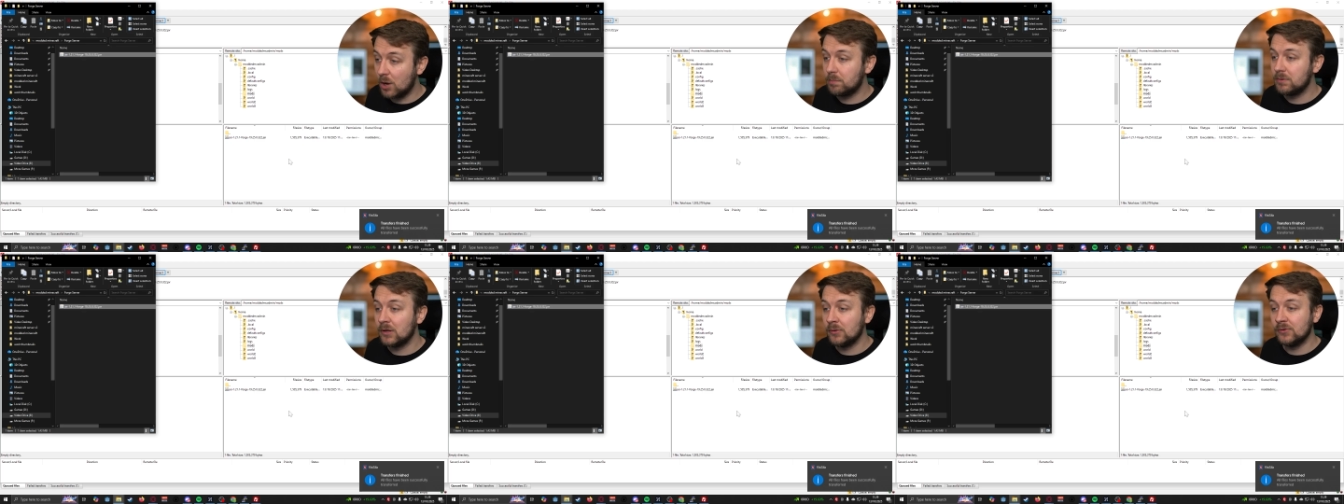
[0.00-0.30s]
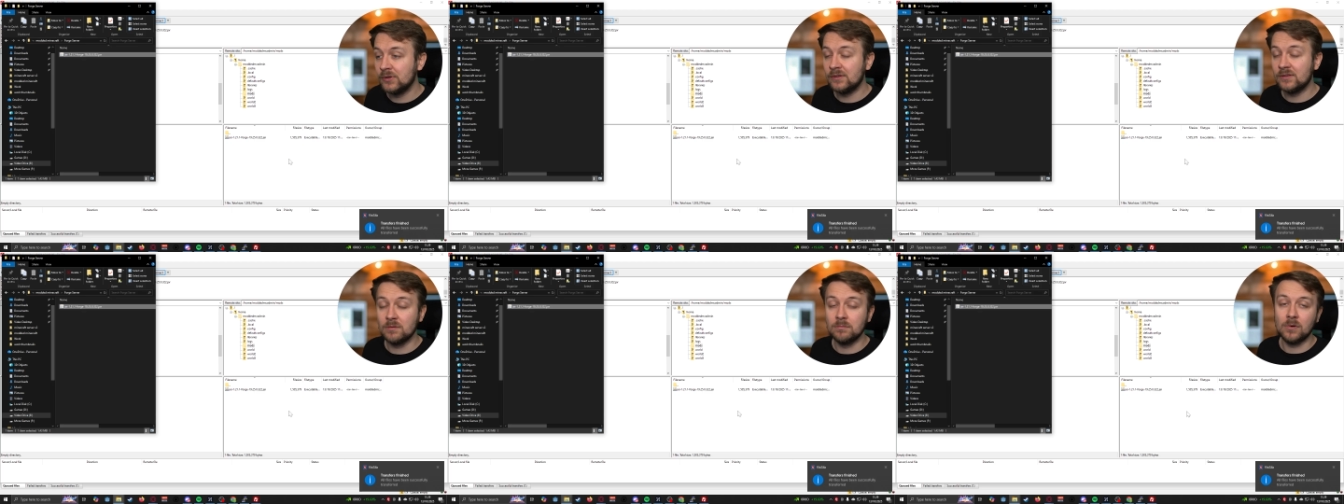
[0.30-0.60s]

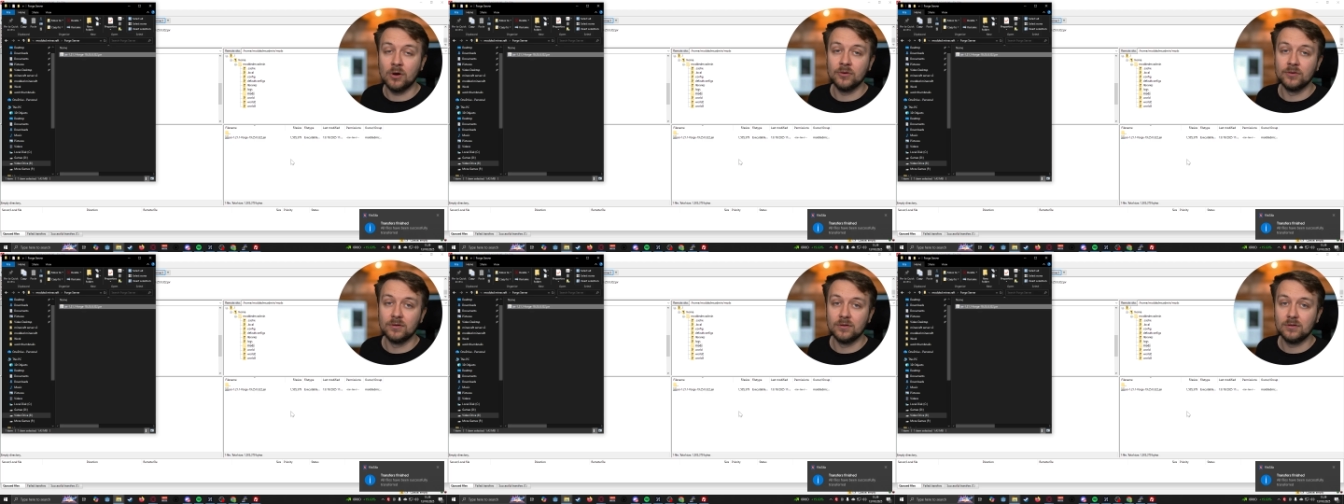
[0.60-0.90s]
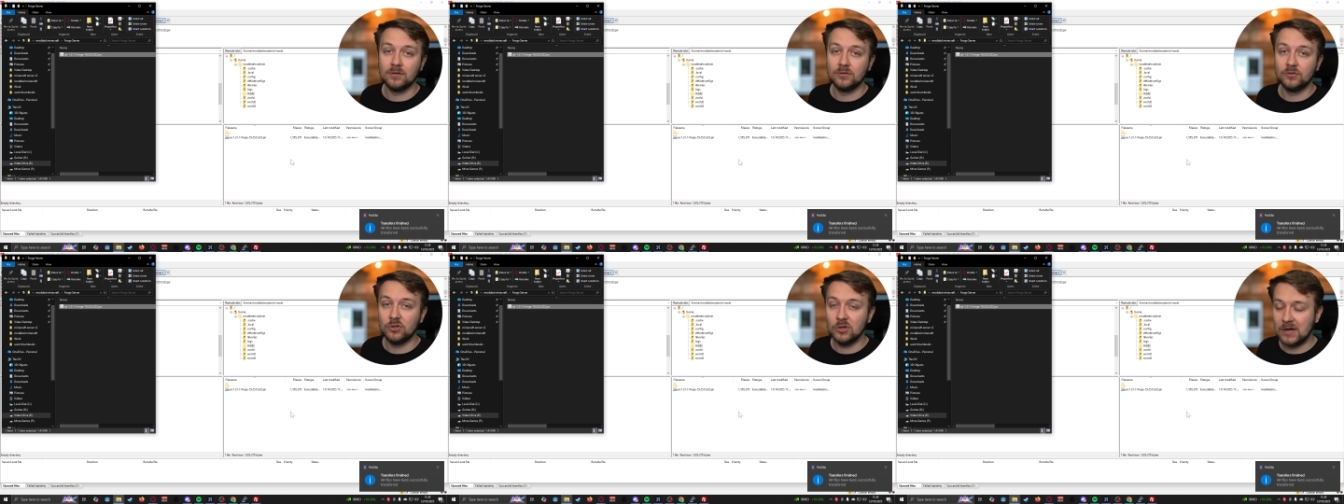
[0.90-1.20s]
uploaded the mod
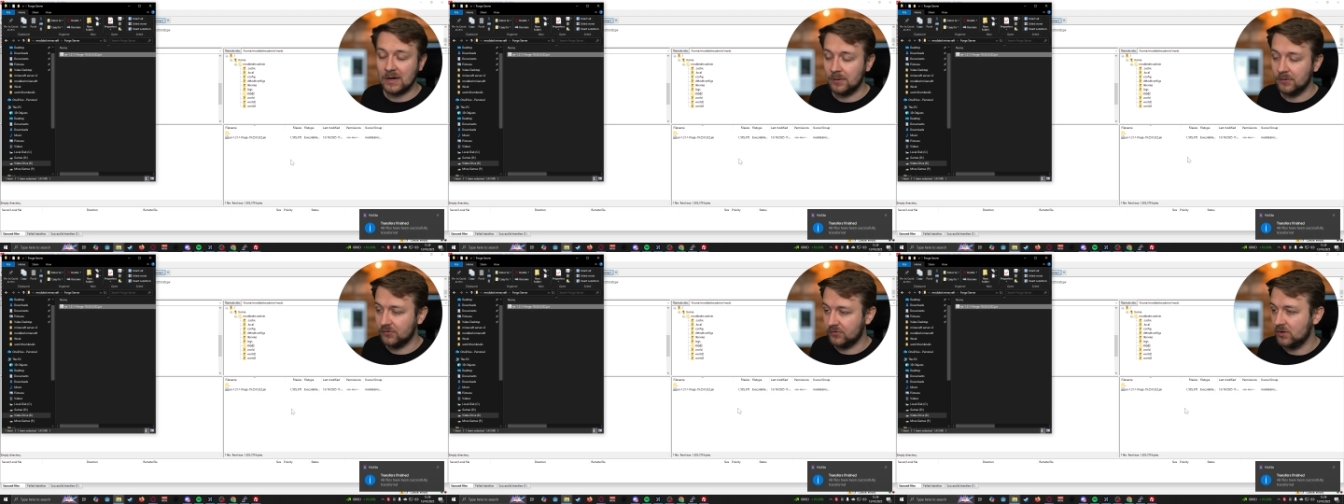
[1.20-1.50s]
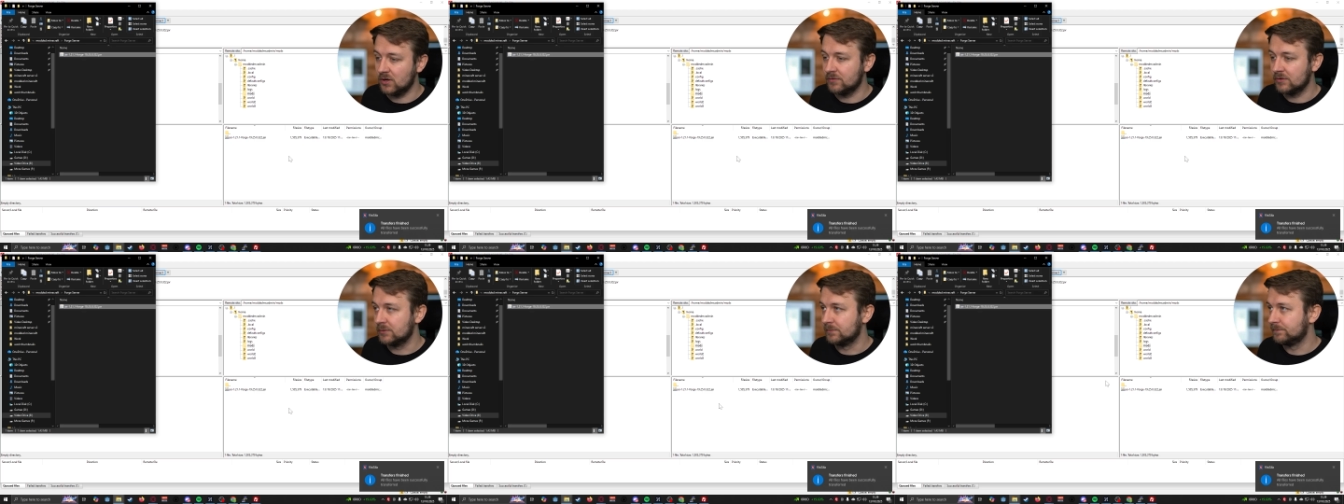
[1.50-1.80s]
to our
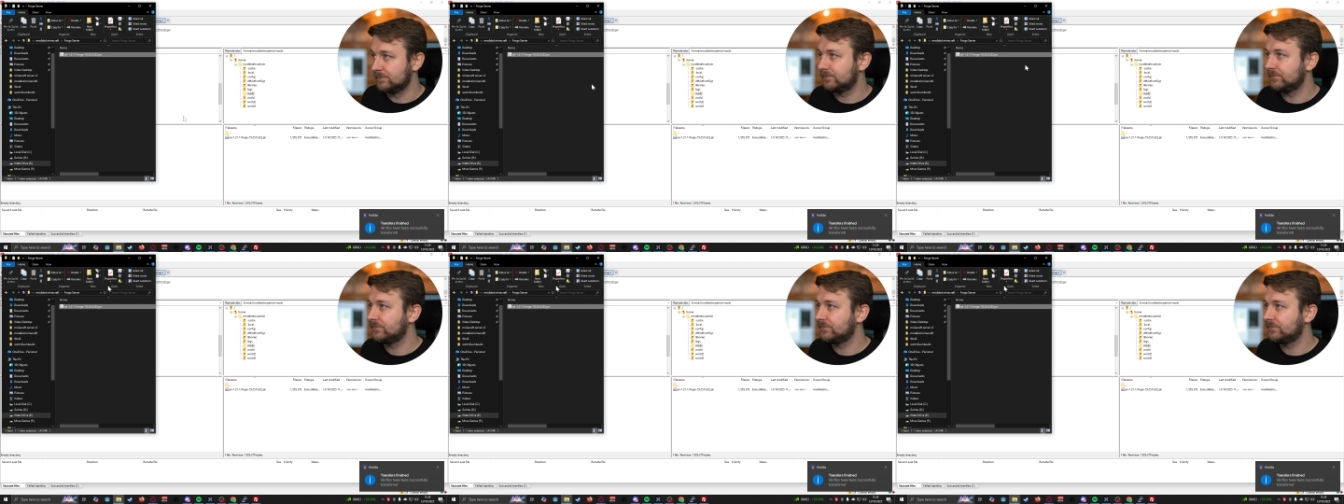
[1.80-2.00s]
server.